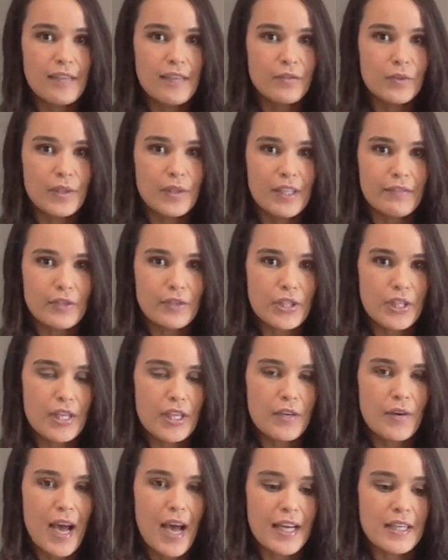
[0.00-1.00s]
level 1, level
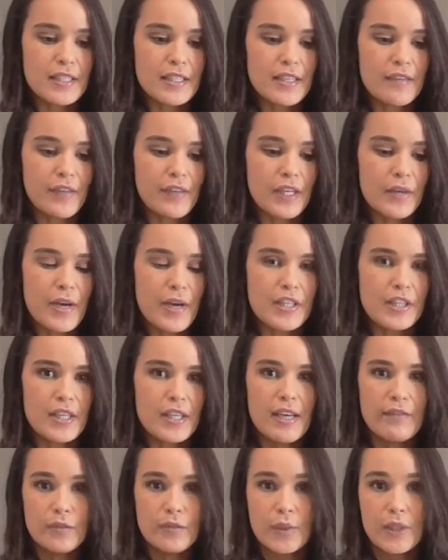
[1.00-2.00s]
2 and
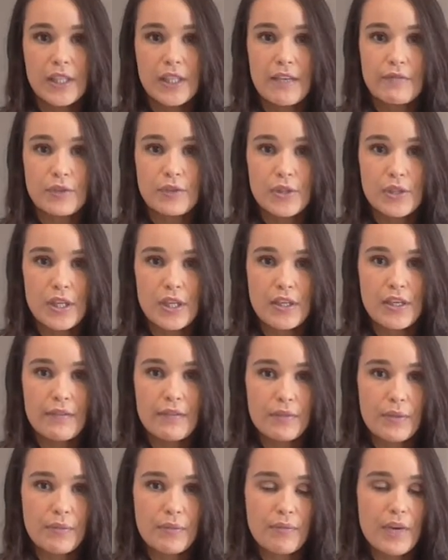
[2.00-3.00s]
evaluation level 1, level 2,
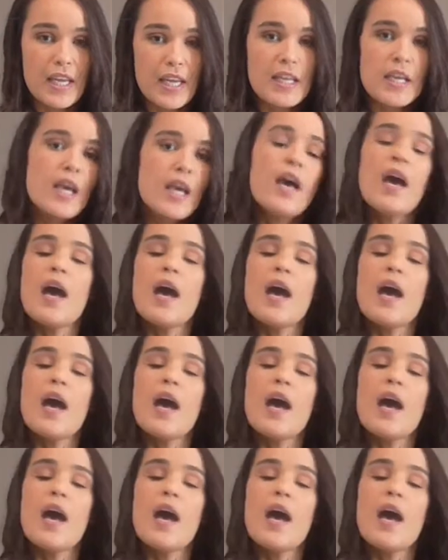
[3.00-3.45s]
level 3